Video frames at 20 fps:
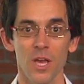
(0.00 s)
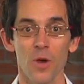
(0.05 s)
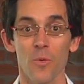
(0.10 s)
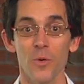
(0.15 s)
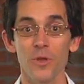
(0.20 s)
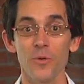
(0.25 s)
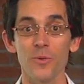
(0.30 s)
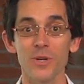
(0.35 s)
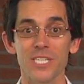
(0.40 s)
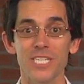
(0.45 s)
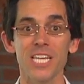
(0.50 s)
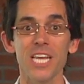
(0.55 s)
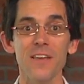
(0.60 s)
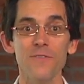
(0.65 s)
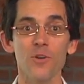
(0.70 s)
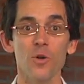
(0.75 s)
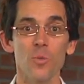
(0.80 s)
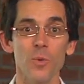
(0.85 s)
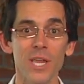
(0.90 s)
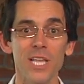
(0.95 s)
When you
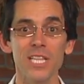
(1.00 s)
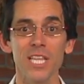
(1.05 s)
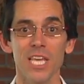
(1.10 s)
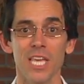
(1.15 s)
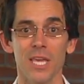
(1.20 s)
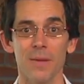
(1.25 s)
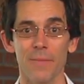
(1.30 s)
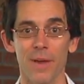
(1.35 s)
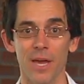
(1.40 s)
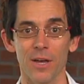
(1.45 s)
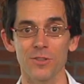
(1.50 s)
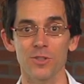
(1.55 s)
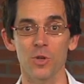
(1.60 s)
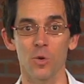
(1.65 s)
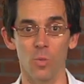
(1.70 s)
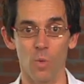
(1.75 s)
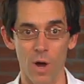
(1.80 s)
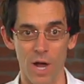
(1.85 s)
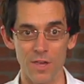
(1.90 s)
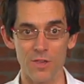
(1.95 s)
receive your weekly email
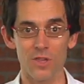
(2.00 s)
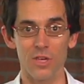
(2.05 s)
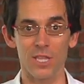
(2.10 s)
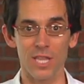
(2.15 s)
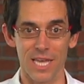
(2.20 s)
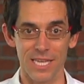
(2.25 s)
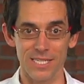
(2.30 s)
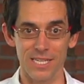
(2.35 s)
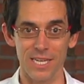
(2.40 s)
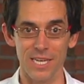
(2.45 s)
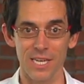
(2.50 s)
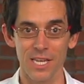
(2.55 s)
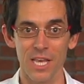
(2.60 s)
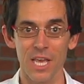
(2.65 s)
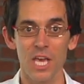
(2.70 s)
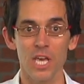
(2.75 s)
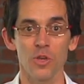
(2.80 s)
to watch a lesson,